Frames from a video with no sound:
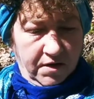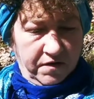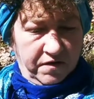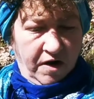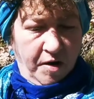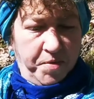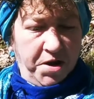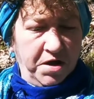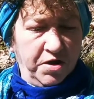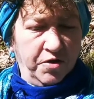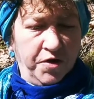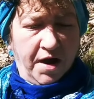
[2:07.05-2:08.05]

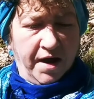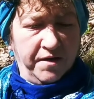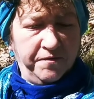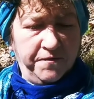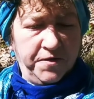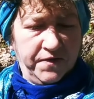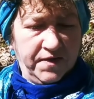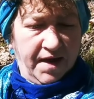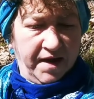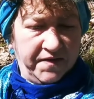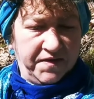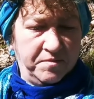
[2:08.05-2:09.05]
Sharpening your knife, you
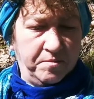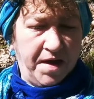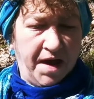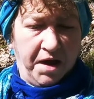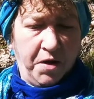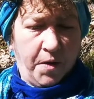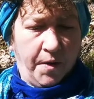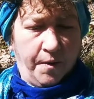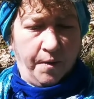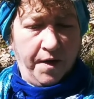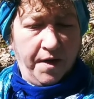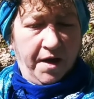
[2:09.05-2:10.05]
sliced a
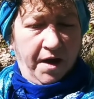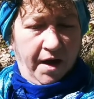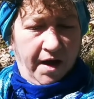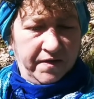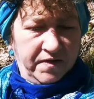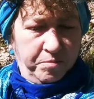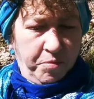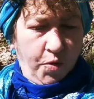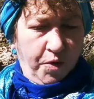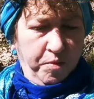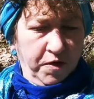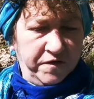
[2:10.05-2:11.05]
mango. I
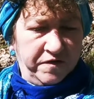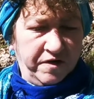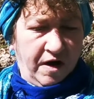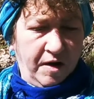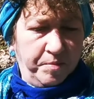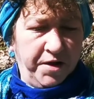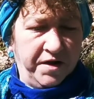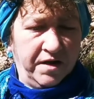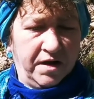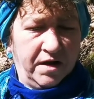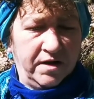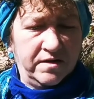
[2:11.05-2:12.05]
spoke more sharply
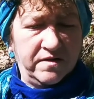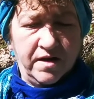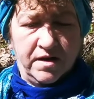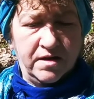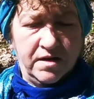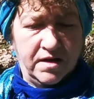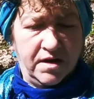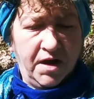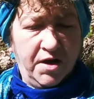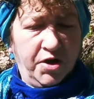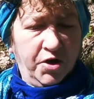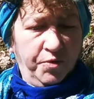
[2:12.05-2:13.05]
than I intended.
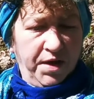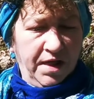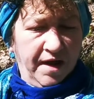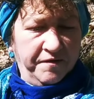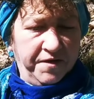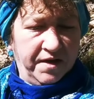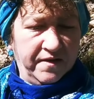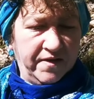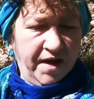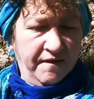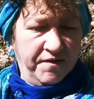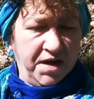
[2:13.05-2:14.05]
We left things
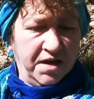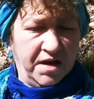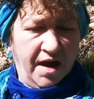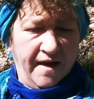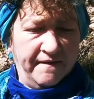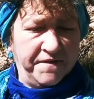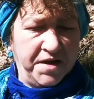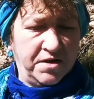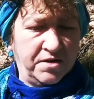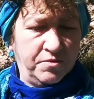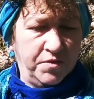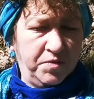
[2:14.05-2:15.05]
heavy and
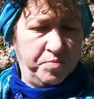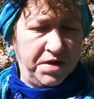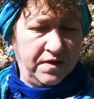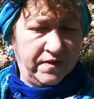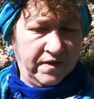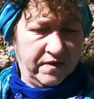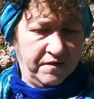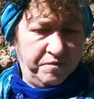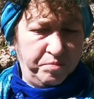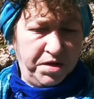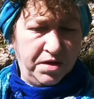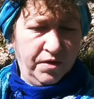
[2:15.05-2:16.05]
half-eaten with pieces of
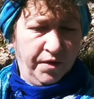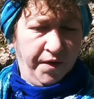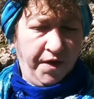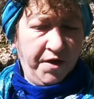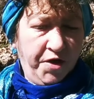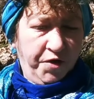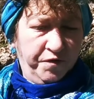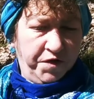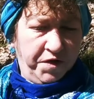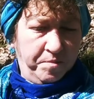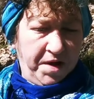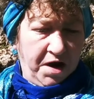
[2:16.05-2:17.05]
peel for
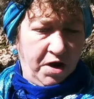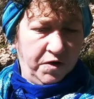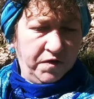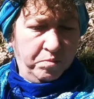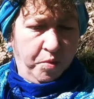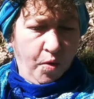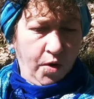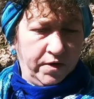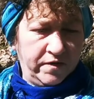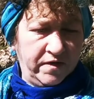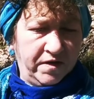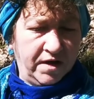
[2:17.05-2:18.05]
the bears
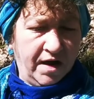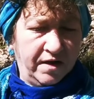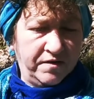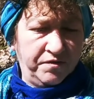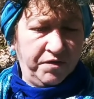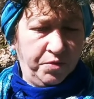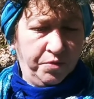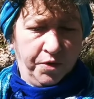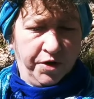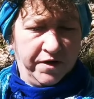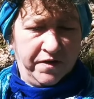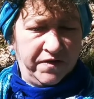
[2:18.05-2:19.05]
borne to the edge of the
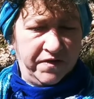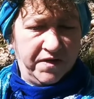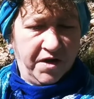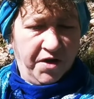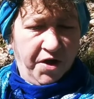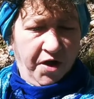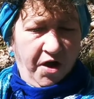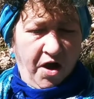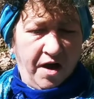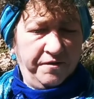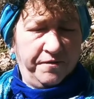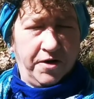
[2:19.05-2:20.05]
woods,
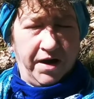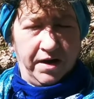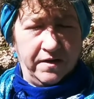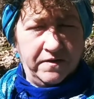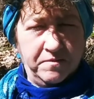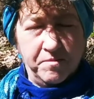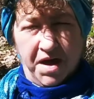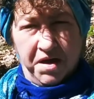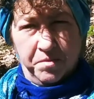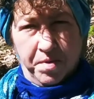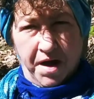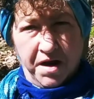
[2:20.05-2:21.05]
offerings
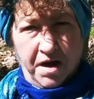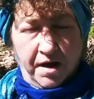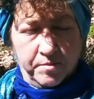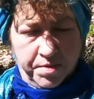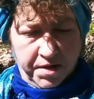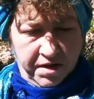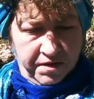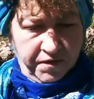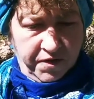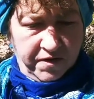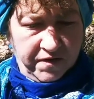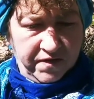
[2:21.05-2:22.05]
made by non-believers.